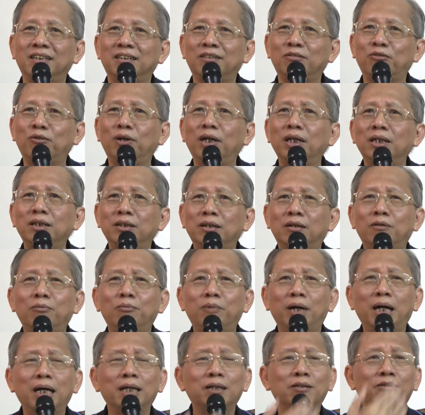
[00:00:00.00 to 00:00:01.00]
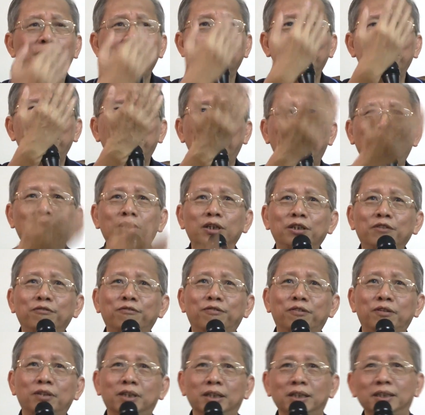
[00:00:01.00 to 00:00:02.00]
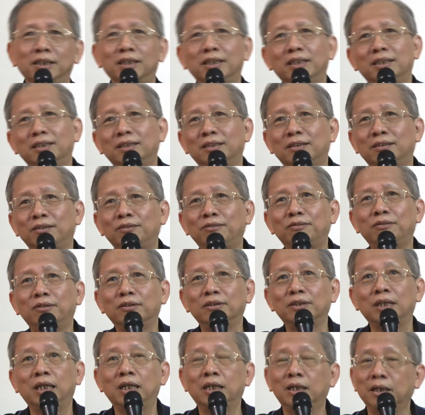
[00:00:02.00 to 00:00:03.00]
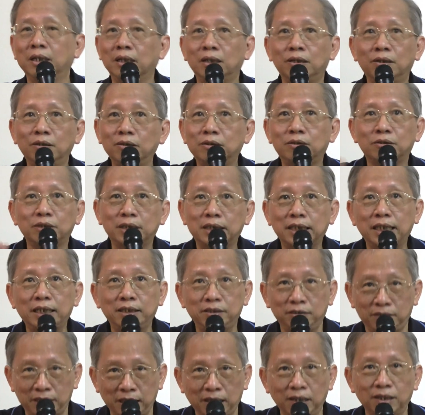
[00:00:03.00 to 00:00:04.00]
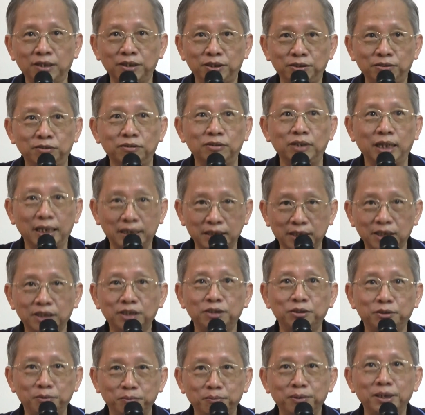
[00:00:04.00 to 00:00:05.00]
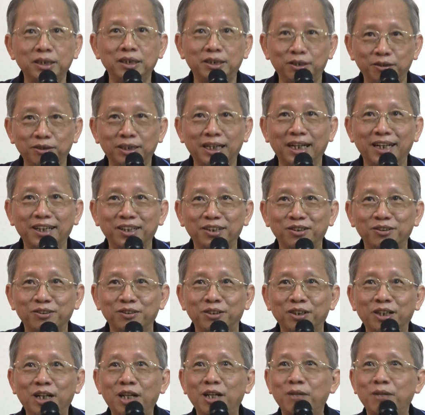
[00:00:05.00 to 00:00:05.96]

Why your mind go and proliferate and do all that? Not to say you cannot do. As a human being, you can do.